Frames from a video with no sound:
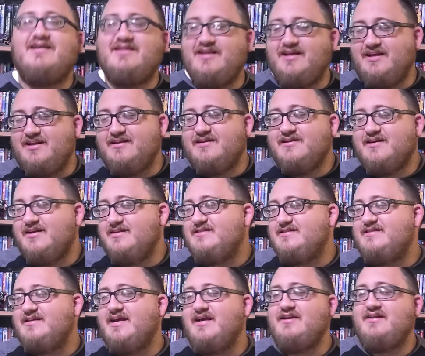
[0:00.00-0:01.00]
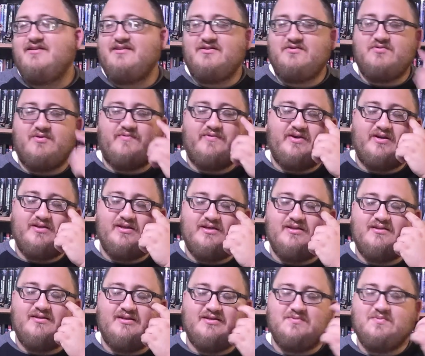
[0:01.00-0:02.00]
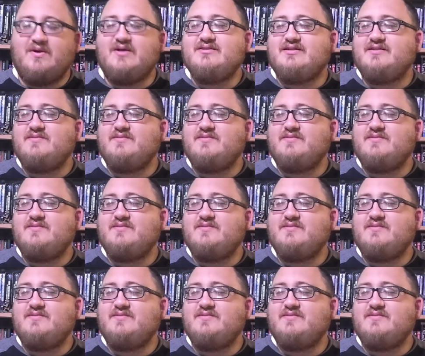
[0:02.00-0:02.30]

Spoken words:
And then it said in the trivia that this was